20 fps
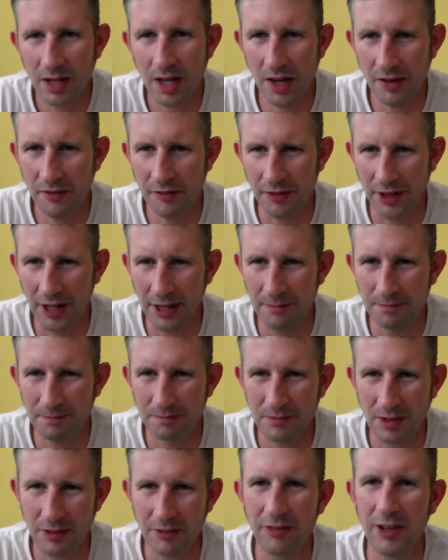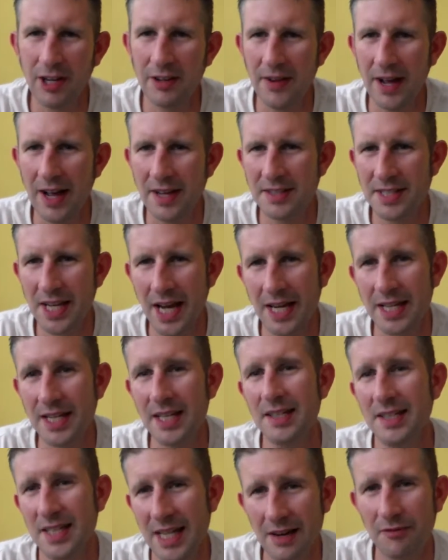of a 5 out of 10.
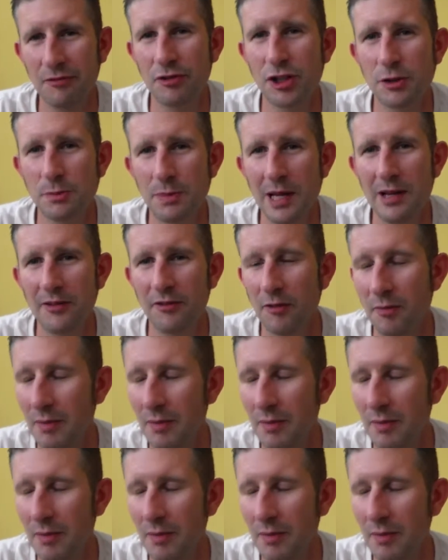It's an average beer